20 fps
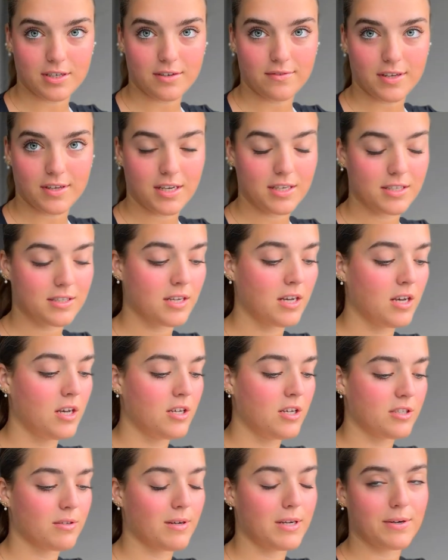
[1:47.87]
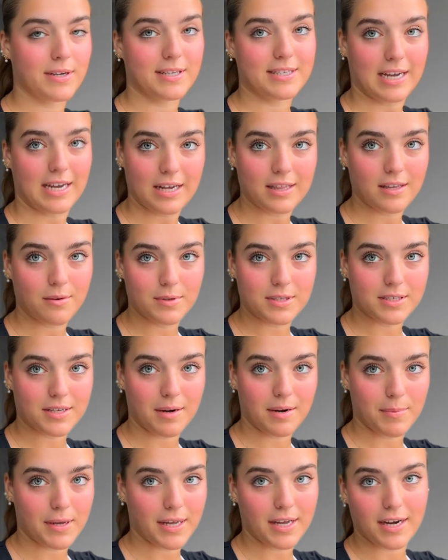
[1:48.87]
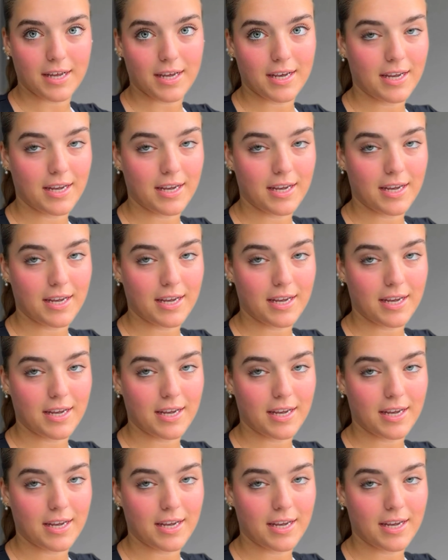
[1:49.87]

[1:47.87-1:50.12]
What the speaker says: of these, so I know exactly what's gonna be in it,